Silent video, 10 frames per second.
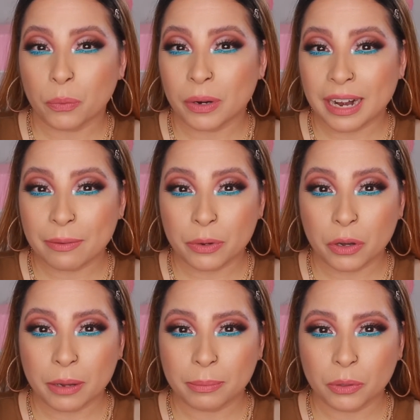when I will
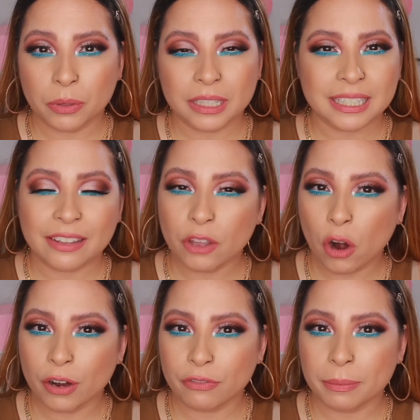upload. It's kind of
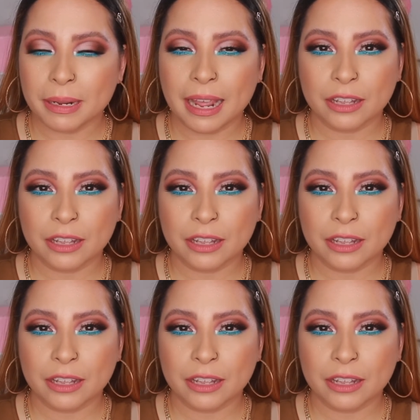hard for me.